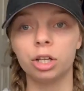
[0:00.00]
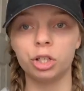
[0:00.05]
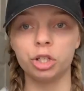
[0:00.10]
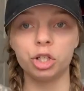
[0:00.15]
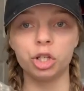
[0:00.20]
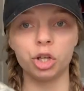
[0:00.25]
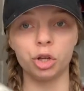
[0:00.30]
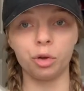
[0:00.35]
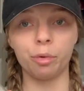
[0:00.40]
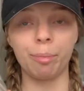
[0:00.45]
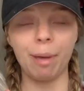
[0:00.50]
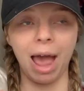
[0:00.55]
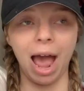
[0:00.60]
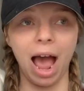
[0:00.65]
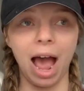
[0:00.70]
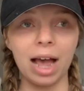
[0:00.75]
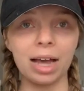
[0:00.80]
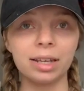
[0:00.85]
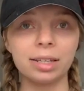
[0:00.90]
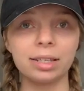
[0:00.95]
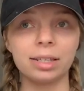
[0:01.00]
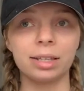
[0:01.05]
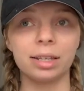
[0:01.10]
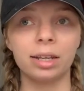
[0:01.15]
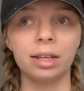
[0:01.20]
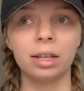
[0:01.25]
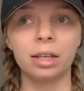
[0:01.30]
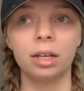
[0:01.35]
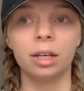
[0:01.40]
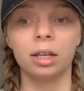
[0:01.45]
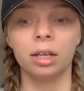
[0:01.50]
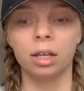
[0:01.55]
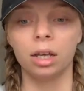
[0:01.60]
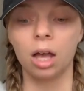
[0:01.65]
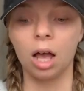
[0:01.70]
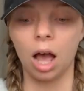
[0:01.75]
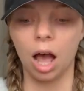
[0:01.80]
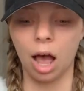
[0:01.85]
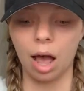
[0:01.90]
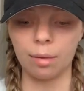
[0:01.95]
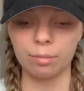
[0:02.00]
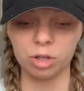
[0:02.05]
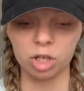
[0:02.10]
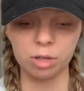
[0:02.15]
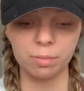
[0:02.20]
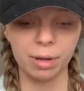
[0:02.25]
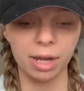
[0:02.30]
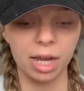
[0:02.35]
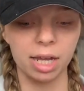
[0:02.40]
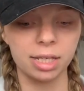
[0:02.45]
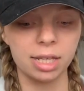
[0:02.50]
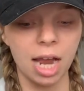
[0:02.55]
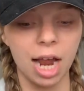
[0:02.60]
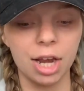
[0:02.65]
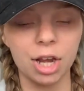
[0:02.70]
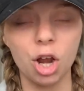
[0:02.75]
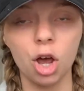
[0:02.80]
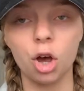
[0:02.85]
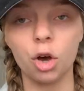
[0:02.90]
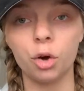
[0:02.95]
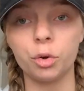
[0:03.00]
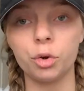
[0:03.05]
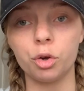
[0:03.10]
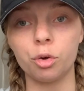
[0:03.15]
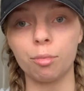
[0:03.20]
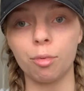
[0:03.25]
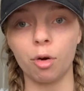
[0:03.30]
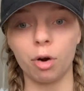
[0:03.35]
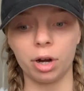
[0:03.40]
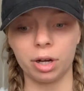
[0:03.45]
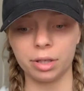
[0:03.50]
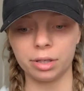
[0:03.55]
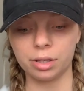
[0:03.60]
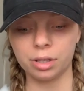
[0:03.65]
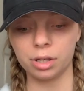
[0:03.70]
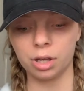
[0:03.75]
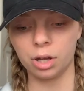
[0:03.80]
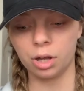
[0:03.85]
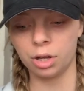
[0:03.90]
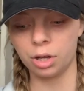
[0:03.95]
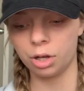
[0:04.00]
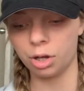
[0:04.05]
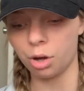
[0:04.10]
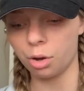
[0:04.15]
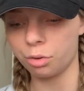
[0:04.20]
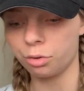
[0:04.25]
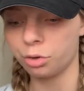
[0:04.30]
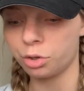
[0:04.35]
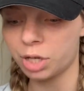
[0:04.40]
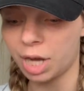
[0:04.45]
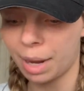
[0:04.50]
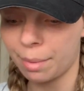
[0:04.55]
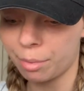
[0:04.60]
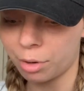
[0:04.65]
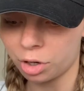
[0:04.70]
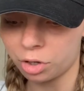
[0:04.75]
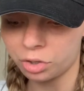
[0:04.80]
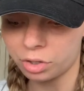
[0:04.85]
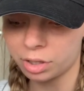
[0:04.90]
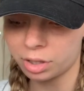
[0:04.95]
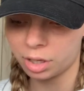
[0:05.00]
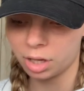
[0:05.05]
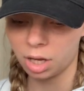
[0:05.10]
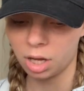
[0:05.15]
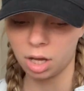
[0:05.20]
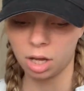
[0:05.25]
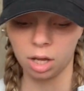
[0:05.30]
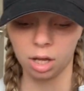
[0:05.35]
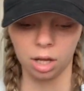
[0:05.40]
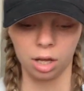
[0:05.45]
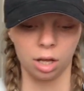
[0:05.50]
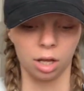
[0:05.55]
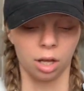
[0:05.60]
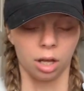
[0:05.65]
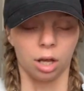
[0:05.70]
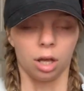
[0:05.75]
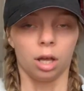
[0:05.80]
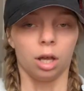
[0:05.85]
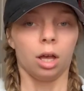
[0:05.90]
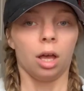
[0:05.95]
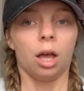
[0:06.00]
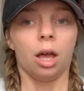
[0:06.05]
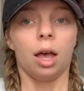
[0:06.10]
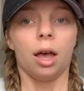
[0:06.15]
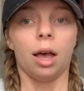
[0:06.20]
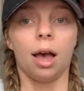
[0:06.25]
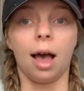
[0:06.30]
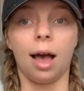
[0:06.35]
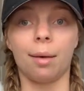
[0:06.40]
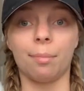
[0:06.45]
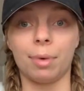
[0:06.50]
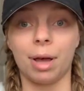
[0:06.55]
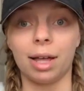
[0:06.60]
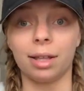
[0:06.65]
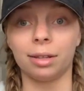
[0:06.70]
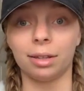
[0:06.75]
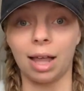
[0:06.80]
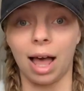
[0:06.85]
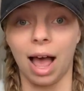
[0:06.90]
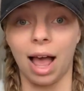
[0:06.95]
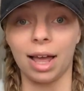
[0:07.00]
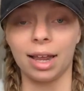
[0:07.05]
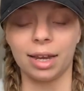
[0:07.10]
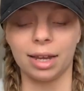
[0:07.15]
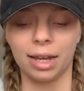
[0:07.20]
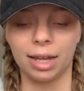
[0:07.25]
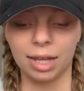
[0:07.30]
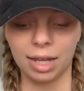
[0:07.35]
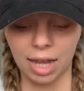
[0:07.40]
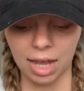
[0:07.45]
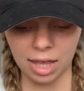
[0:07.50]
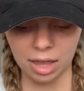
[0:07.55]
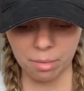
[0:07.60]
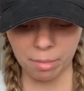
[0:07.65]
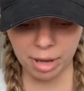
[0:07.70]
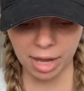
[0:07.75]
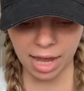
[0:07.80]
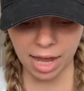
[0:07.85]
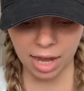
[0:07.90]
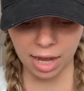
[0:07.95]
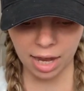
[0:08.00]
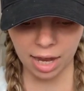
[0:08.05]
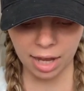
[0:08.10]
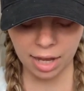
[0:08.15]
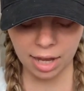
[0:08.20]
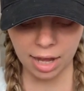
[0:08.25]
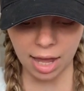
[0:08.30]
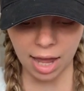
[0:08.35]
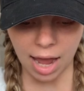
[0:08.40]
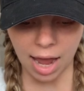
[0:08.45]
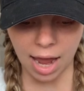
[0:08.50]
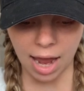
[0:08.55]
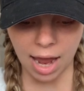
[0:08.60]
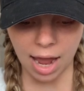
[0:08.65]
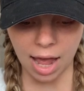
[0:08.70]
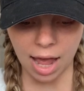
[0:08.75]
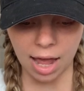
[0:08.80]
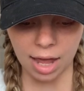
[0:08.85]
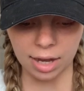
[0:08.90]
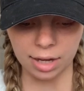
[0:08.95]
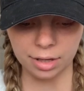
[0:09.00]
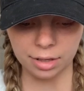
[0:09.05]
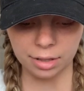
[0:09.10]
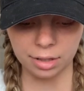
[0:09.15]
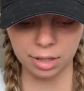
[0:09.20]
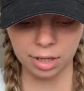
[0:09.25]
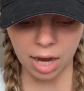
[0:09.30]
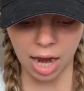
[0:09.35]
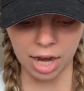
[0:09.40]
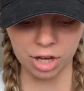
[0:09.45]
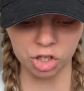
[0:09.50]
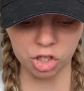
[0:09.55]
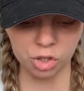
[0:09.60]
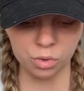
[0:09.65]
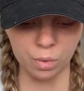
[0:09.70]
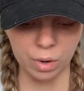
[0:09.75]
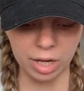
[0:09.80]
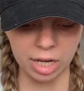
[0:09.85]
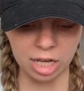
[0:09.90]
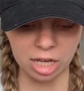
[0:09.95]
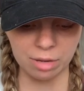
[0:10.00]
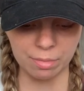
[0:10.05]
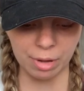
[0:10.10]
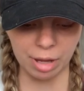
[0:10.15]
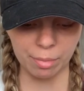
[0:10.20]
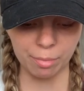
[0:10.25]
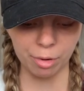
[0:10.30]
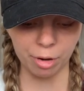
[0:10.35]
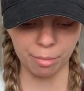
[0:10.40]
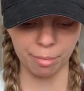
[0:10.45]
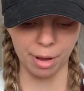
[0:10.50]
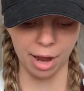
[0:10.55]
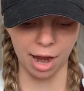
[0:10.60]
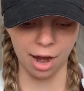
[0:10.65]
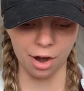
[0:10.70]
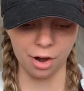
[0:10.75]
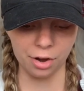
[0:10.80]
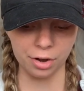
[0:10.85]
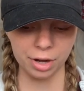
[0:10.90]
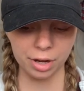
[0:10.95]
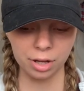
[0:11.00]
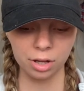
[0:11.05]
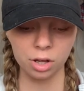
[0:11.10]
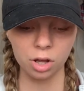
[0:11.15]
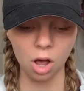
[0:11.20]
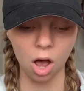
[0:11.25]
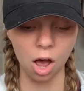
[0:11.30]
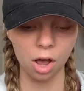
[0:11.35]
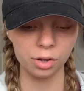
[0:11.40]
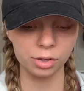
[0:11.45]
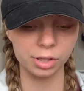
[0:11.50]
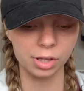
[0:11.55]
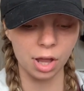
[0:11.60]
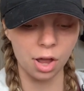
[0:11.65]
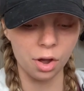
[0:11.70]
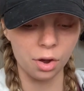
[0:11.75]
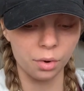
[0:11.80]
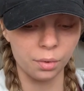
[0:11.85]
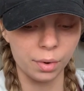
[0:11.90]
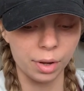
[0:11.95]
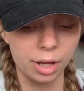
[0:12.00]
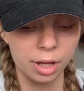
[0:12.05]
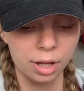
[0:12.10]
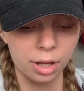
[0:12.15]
2 packs just because I know newborns go through diapers a lot in the beginning, and I just wanted to be prepared. Also,